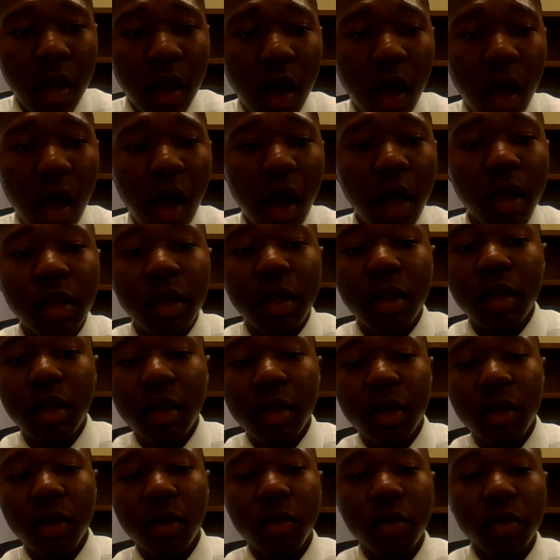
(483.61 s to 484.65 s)
Other
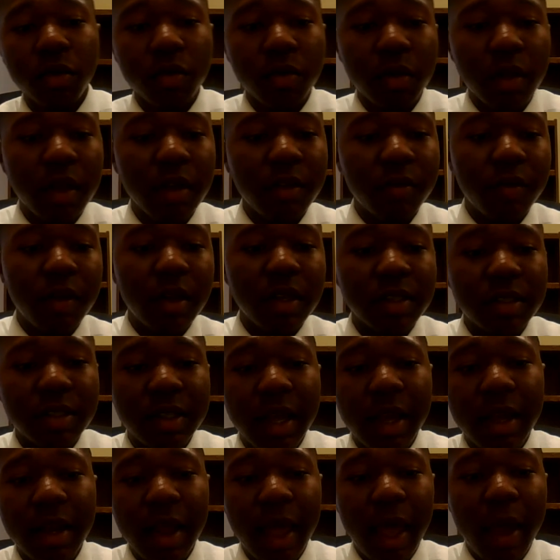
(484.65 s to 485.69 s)
clinical events
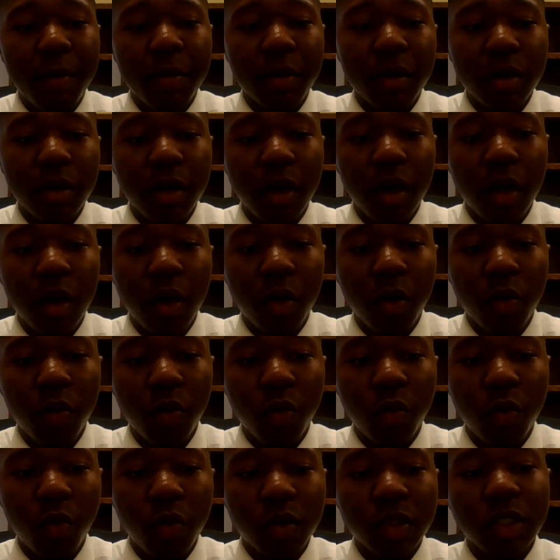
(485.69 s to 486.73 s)
that happened,
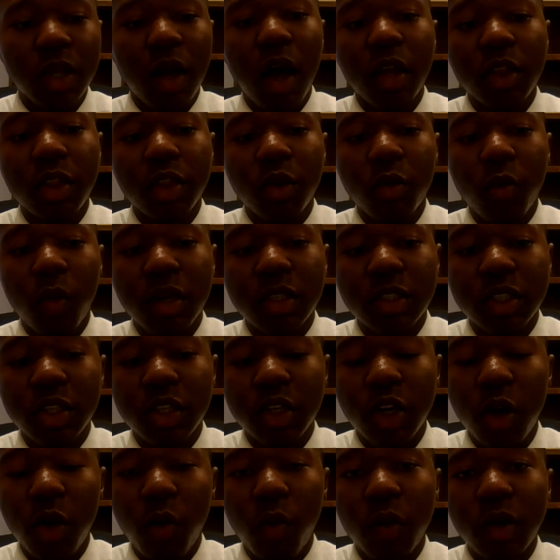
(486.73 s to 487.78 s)
which the author wanted to
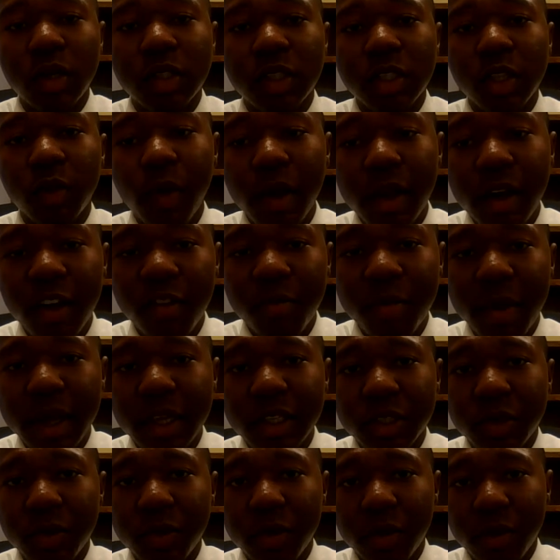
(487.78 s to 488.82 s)
note, was the rate of
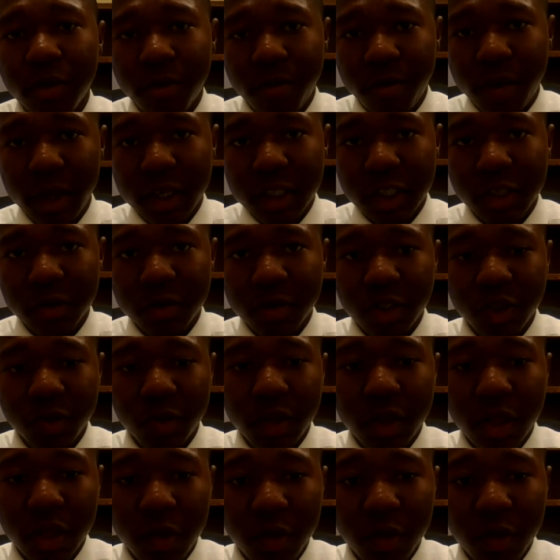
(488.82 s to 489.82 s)
bacterial infections between the